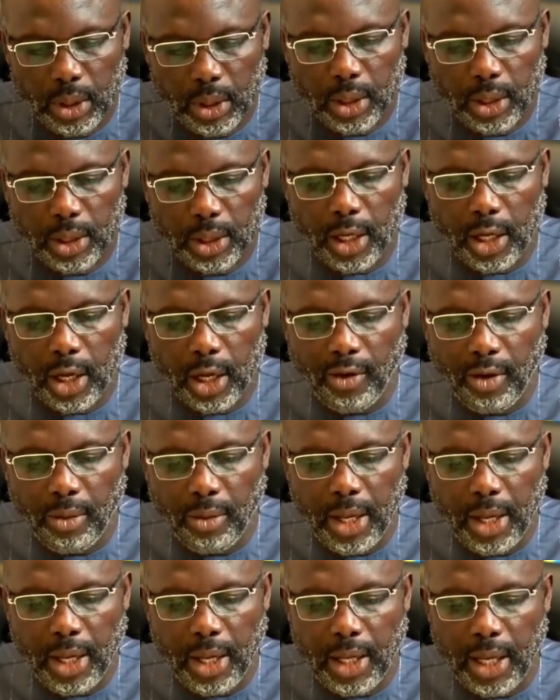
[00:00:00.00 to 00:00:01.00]
The
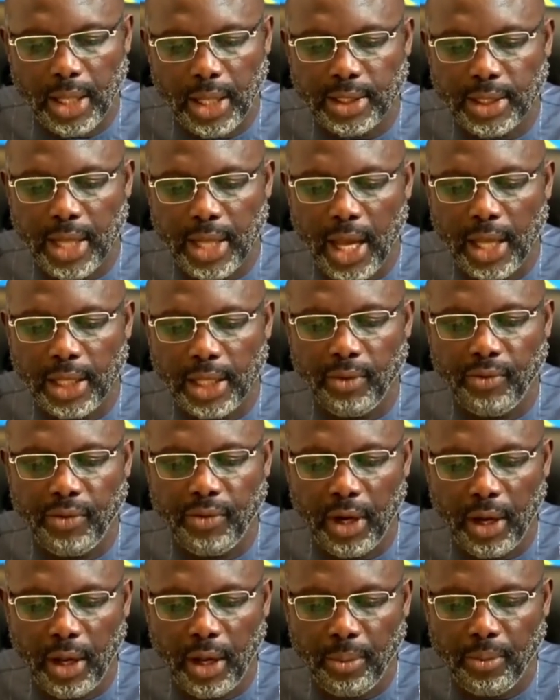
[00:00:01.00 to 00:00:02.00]
government has now
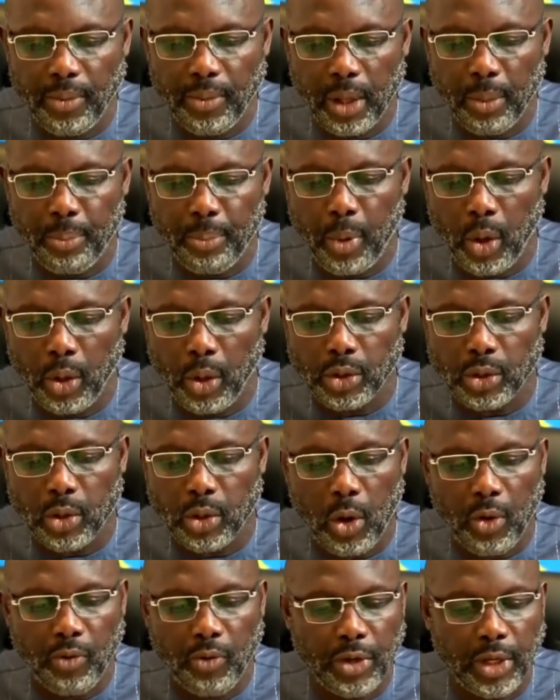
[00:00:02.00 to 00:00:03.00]
developed a
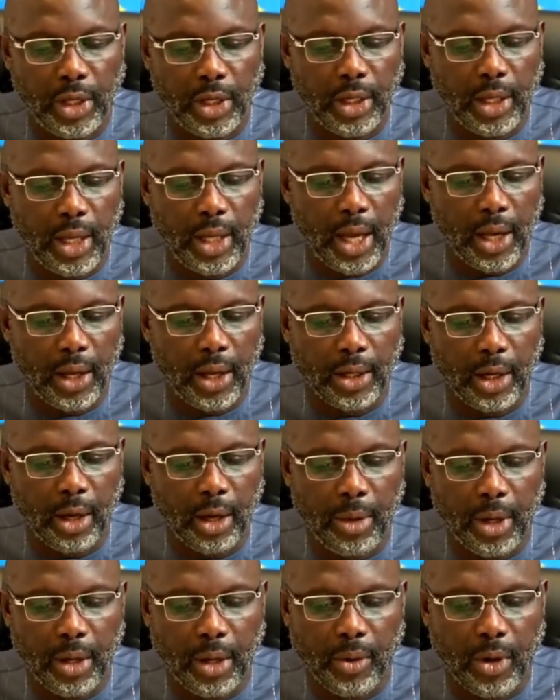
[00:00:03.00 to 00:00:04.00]
post-COVID
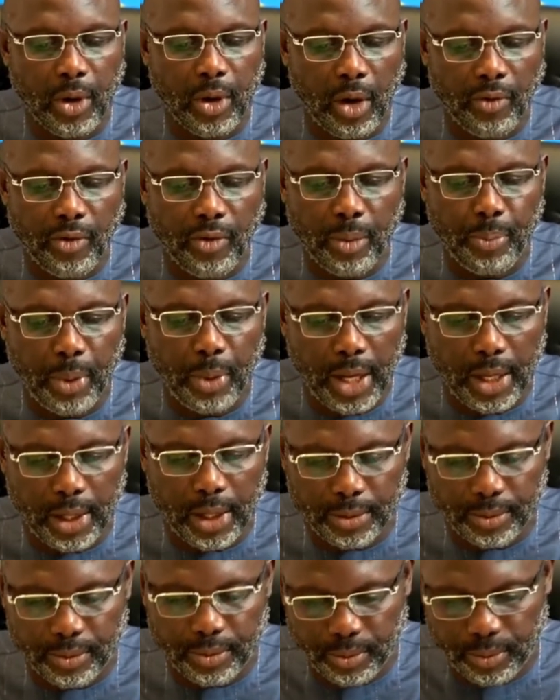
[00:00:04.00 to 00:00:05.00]
economic recovery
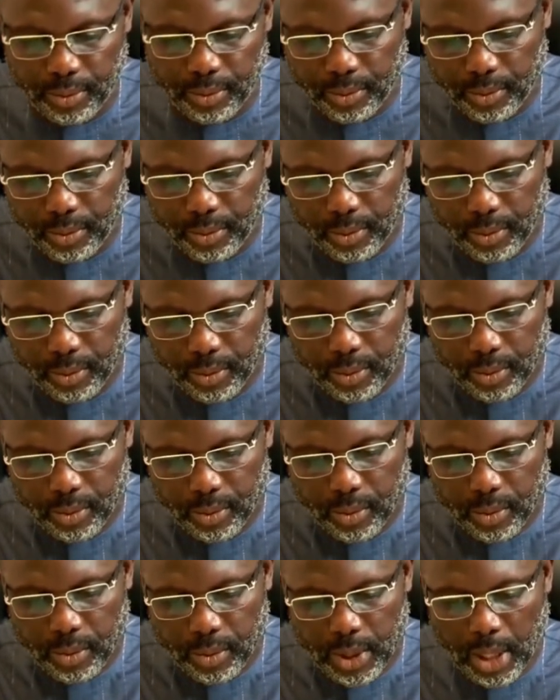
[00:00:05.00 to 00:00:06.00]
plan
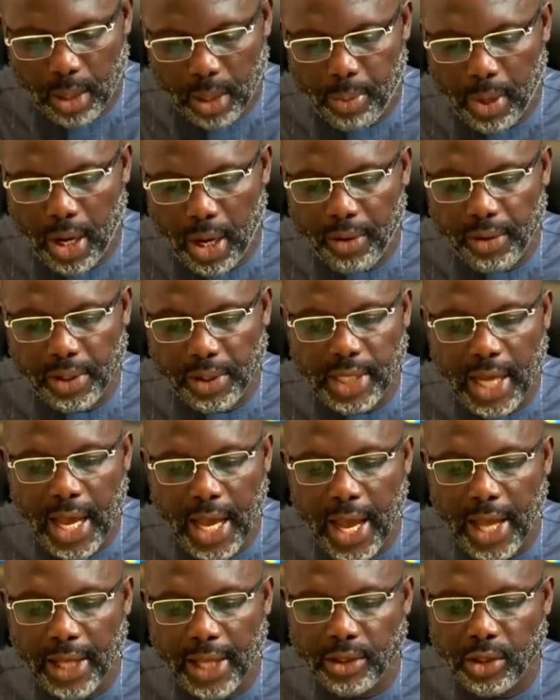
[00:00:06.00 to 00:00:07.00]
that
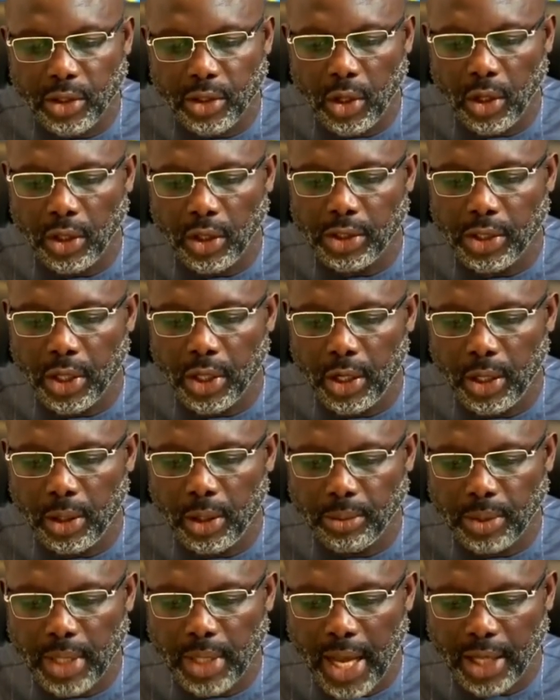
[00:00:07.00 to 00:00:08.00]
prioritizes
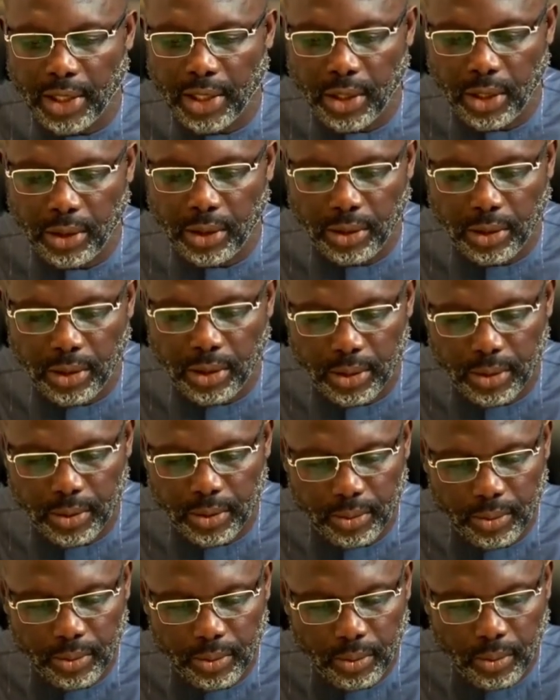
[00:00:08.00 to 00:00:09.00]
short-term actions
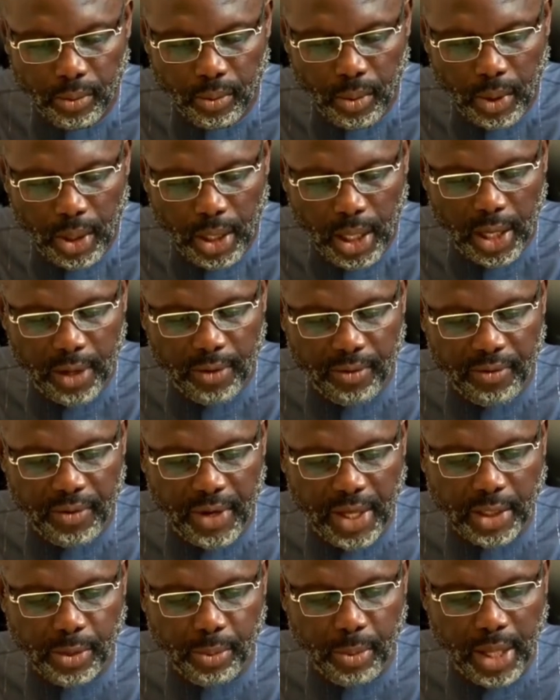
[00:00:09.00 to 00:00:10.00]
and
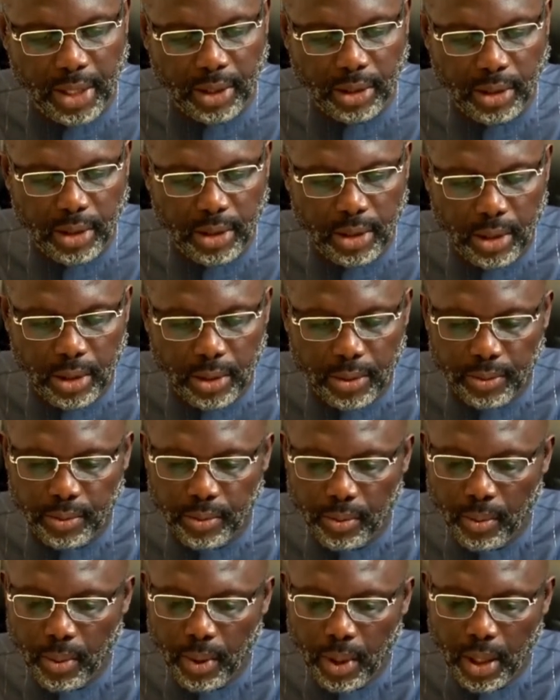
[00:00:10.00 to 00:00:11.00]
investments
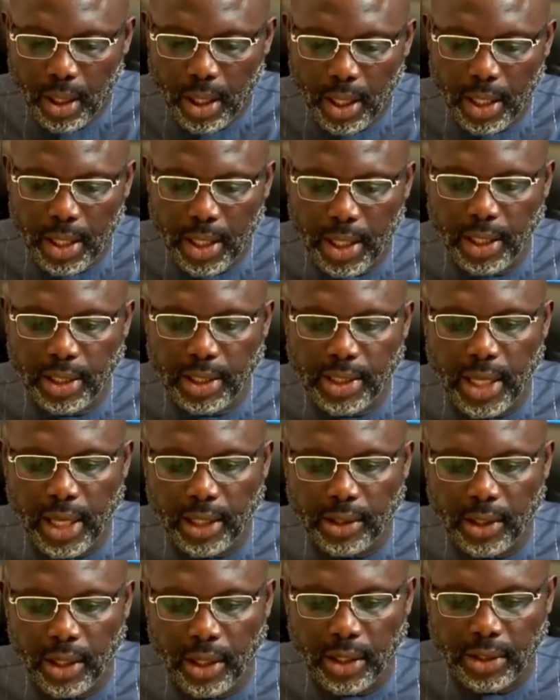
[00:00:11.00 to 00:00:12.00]
in key
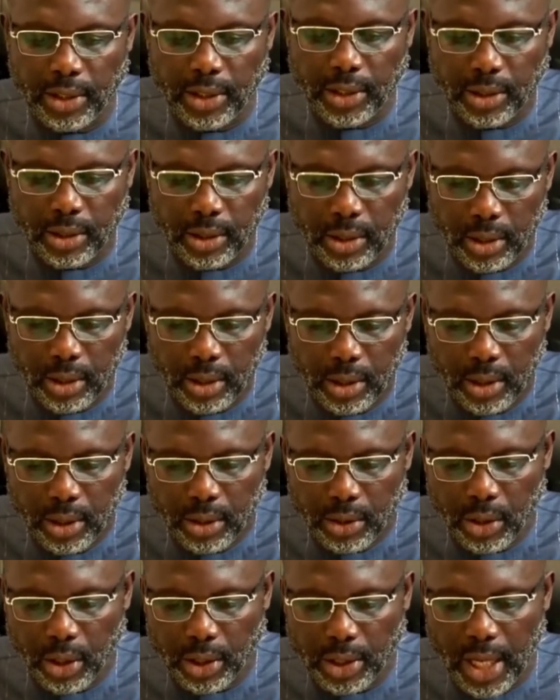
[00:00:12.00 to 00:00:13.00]
sectors
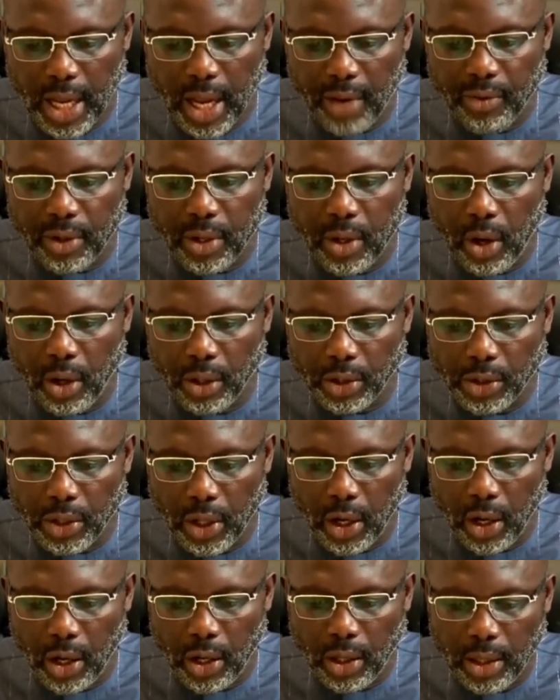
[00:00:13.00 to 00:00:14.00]
such as
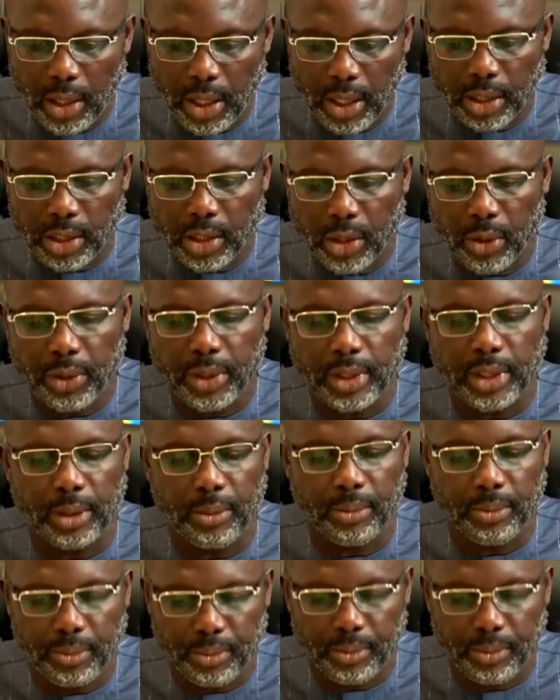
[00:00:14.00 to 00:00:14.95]
agriculture and tourism